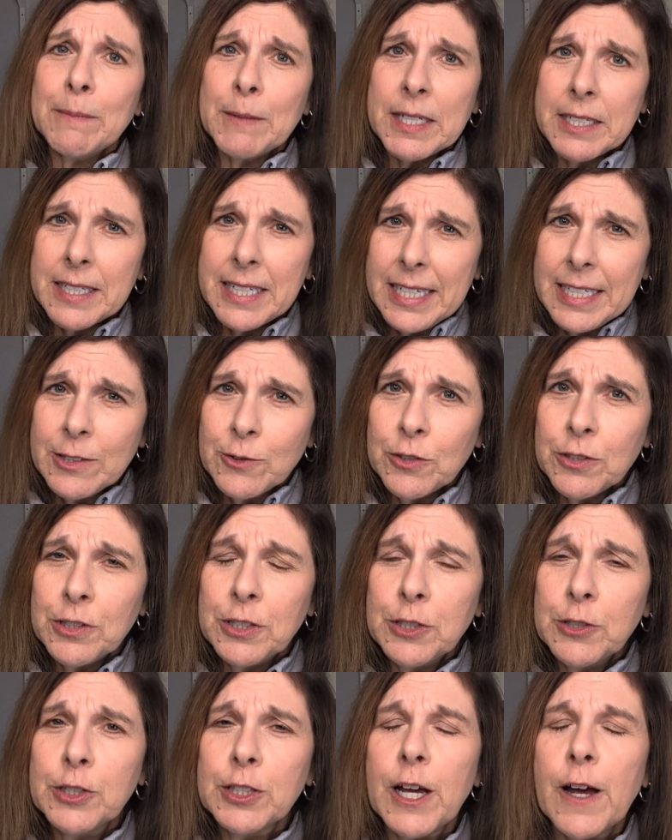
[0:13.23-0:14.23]
I'm going to
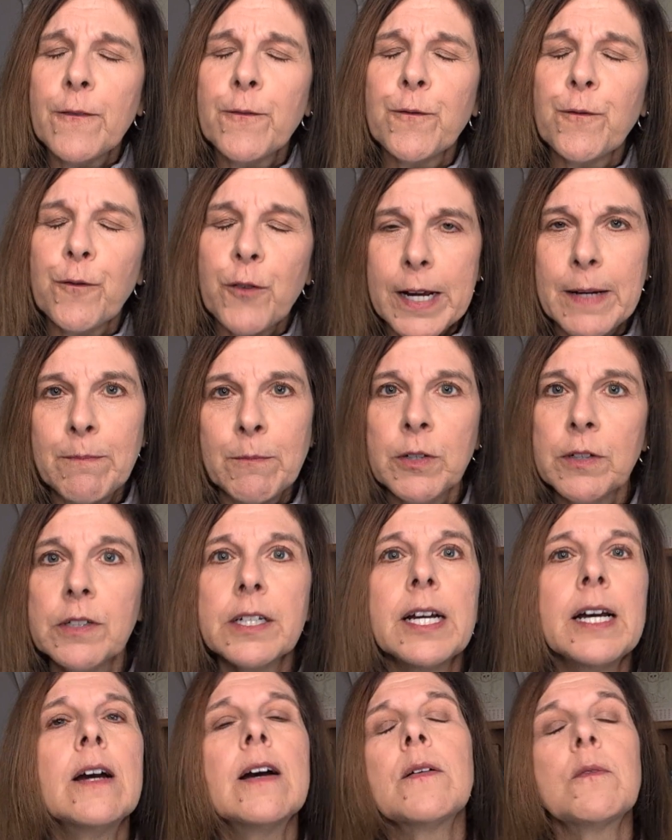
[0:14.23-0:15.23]
introduce a
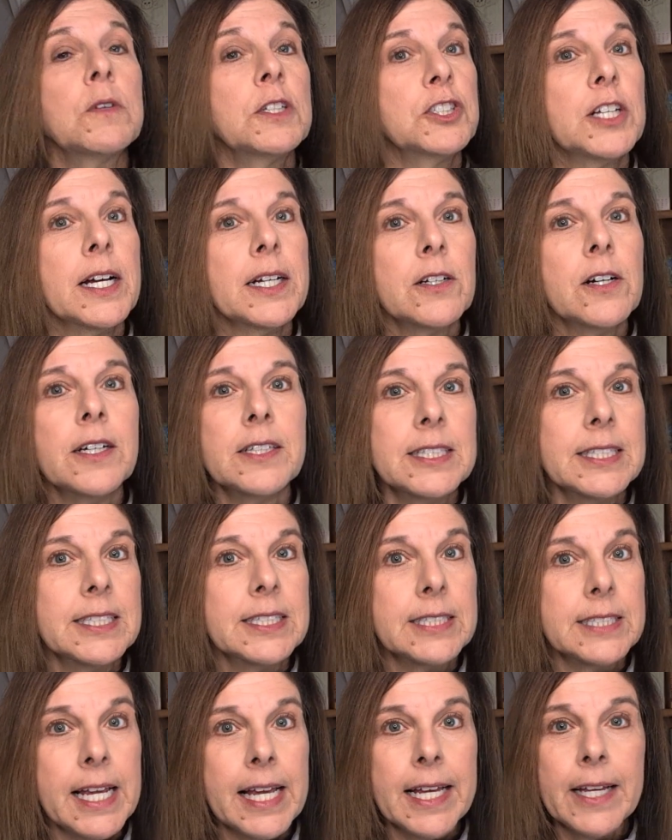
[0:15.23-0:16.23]
framework which I call the
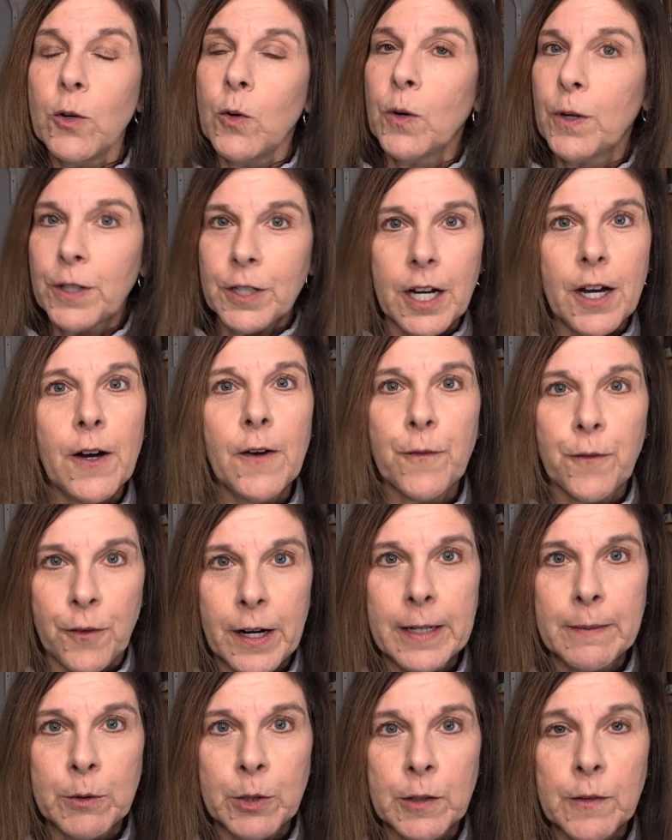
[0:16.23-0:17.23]
stay or go
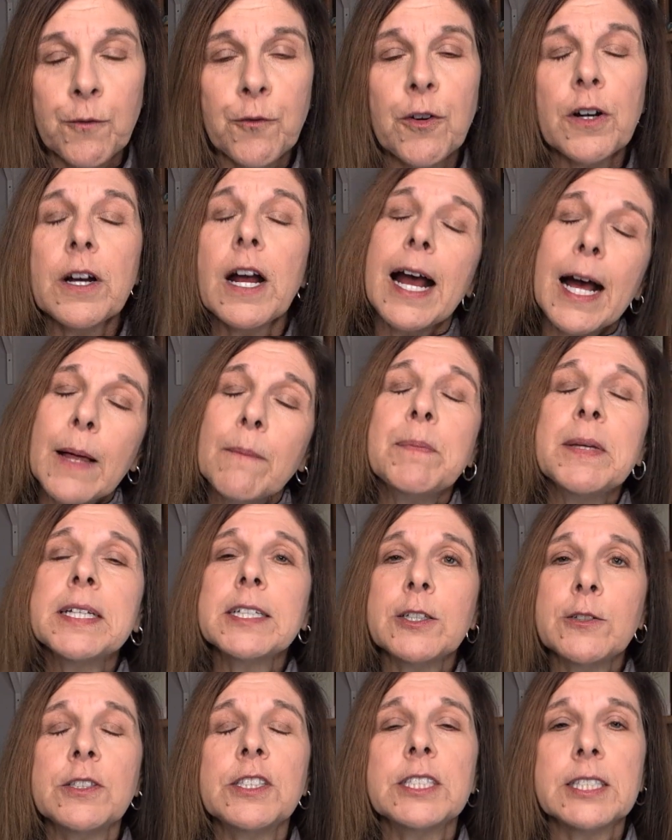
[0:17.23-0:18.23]
framework for helping
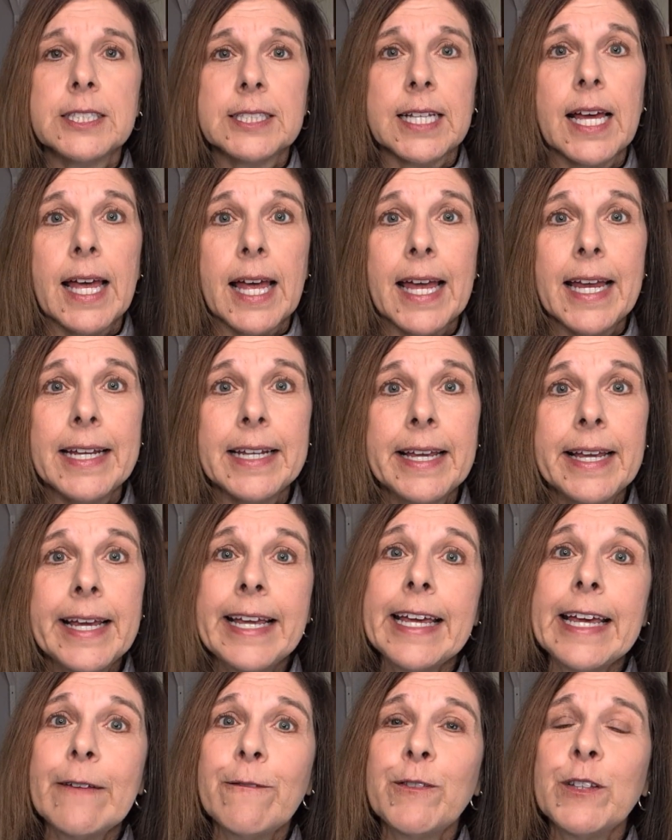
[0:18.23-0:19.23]
you decide
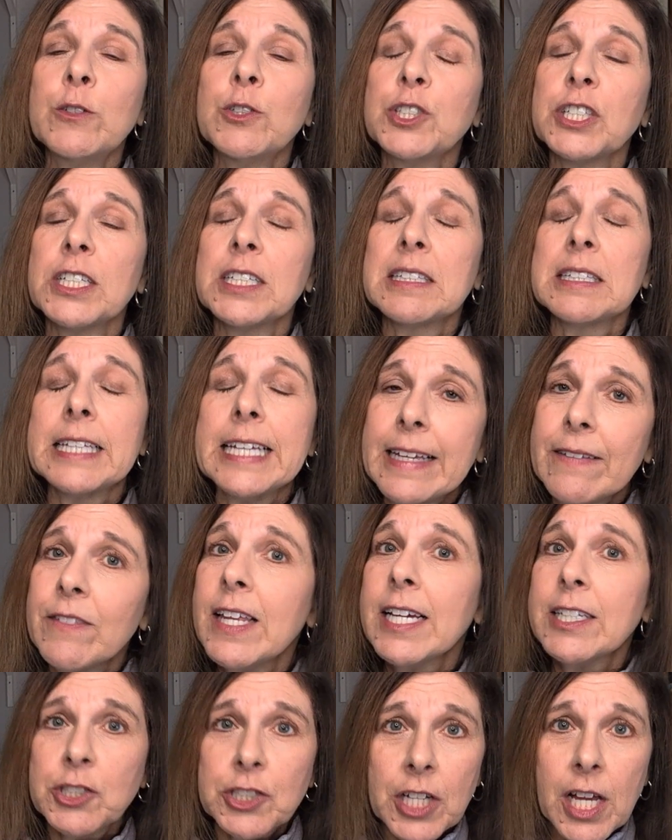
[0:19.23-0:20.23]
if you should leave
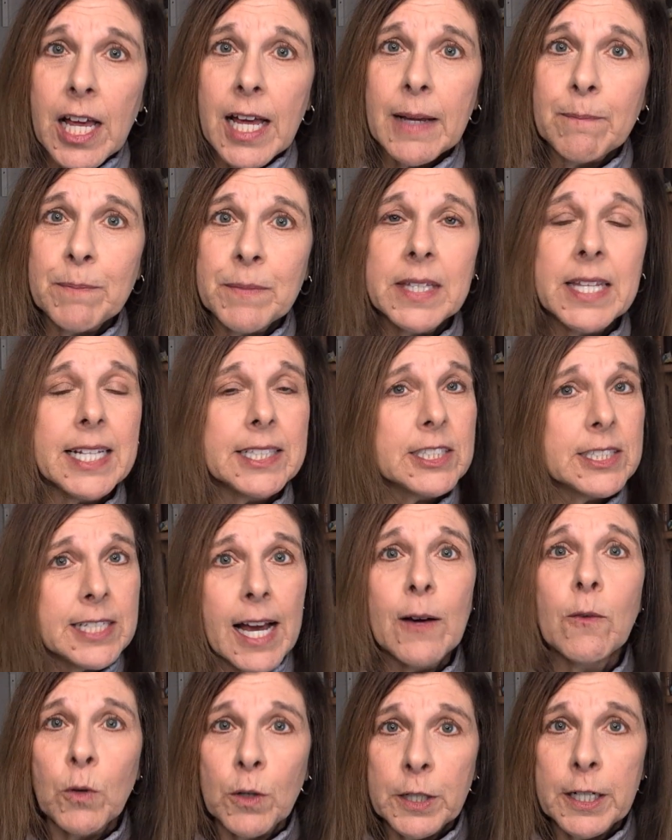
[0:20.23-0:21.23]
that job that's
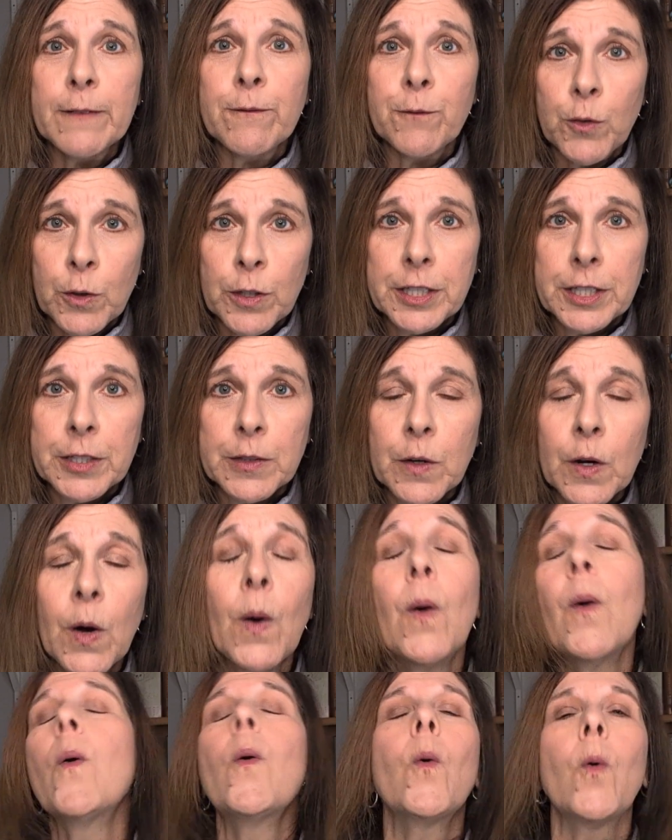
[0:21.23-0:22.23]
not working for you
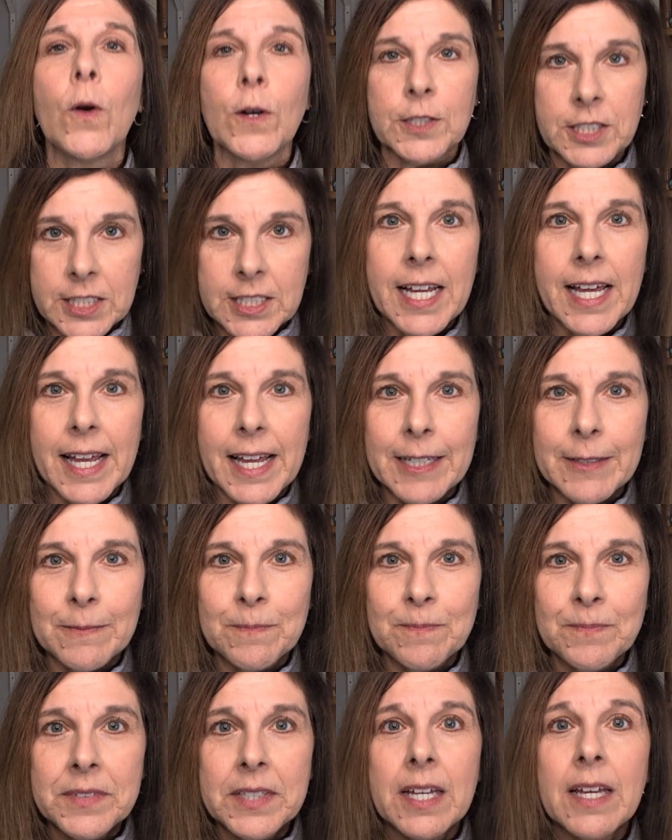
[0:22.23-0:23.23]
or stay.
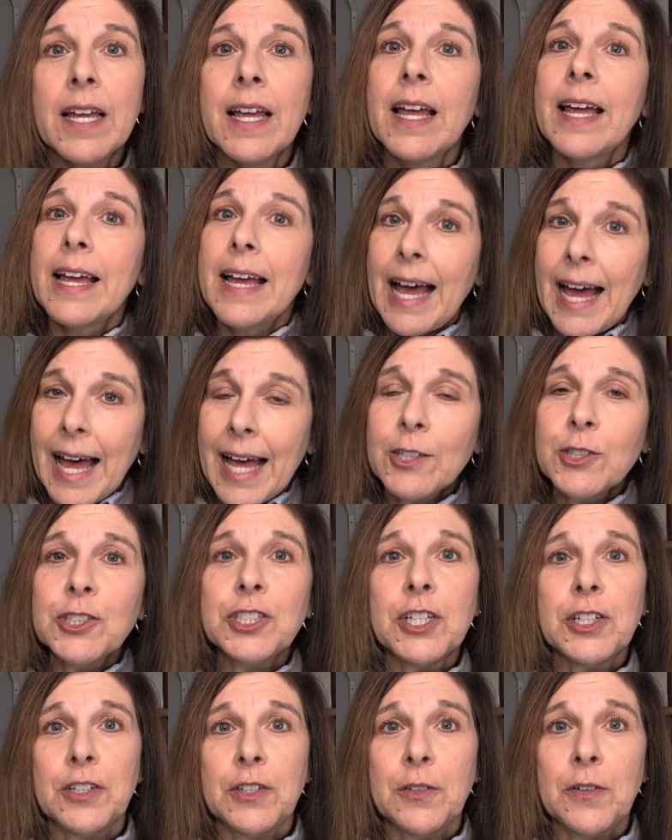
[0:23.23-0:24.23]
I'll
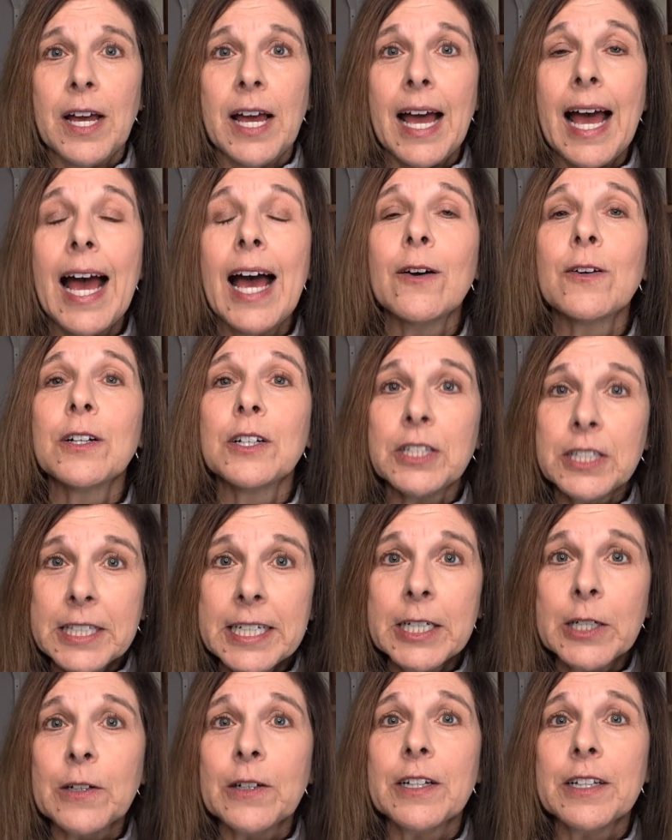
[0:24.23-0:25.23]
show you how
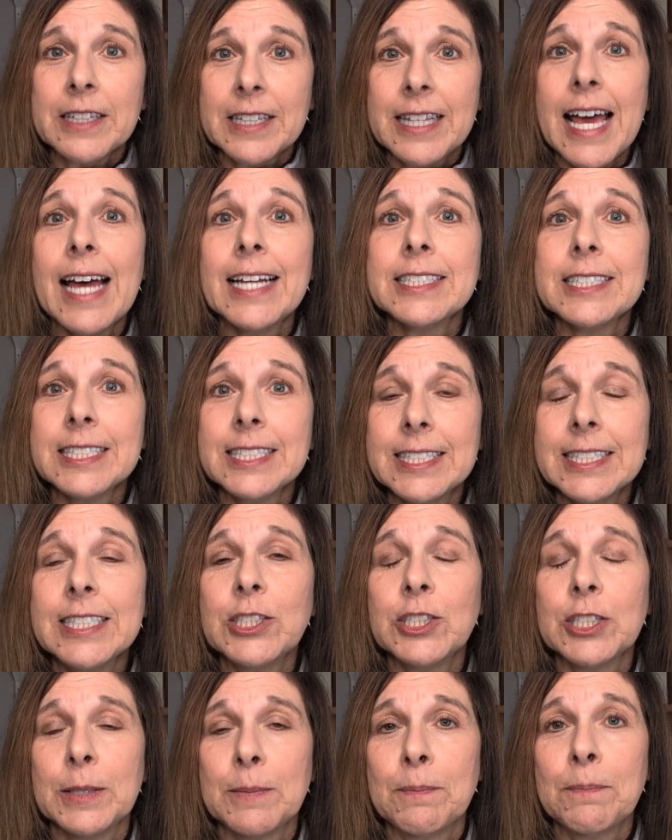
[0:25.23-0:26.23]
clear that
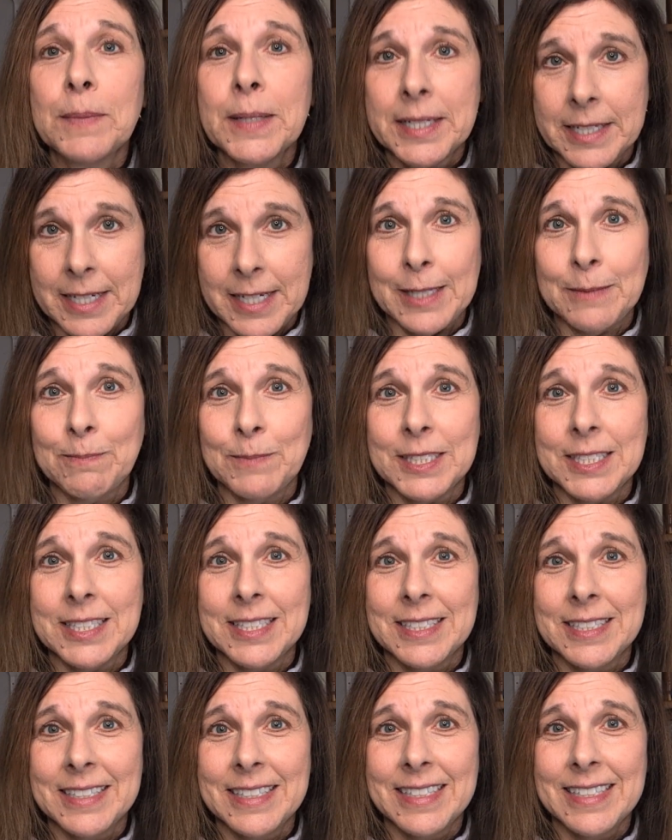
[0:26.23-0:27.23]
decision becomes.